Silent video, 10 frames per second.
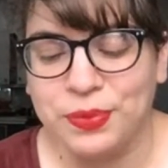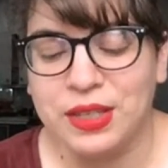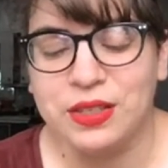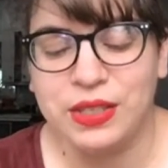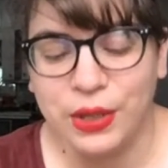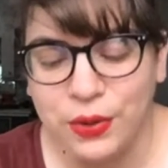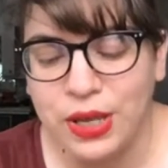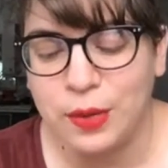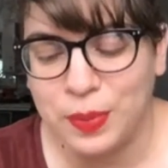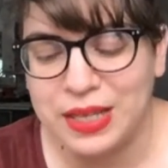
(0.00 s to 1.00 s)
Zero
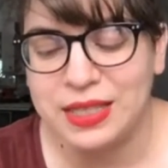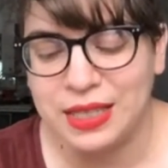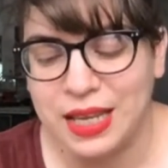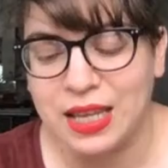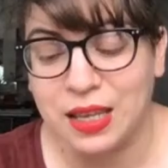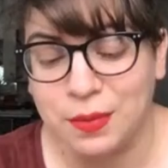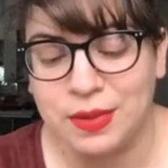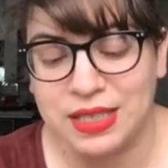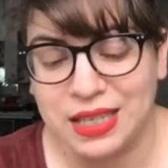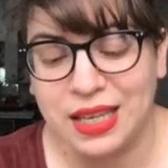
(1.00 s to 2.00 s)
had been digging him
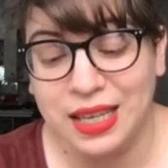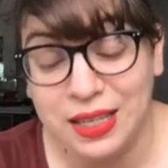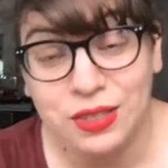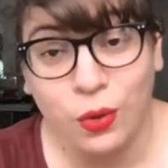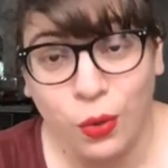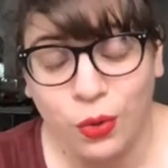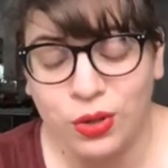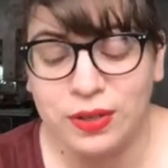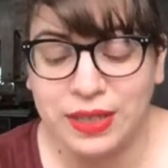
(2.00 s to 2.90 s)
dig his hole.